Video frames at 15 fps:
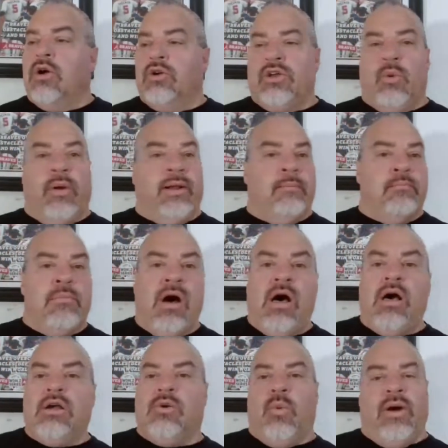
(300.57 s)
or you want a
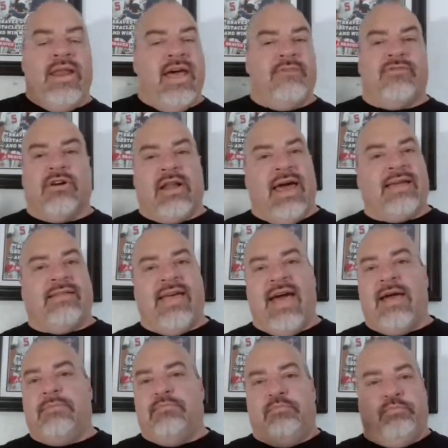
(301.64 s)
mug, whatever like
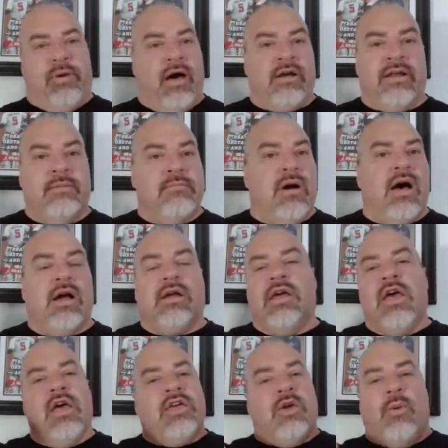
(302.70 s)
that, pug in a
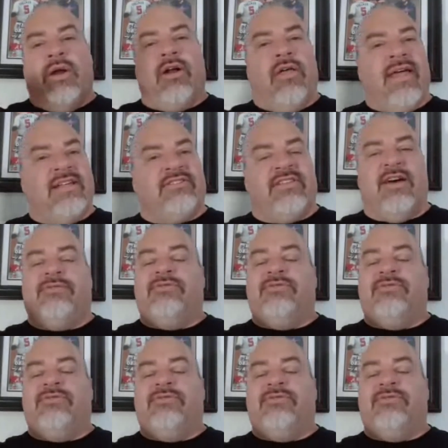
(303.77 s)
mug, you want all that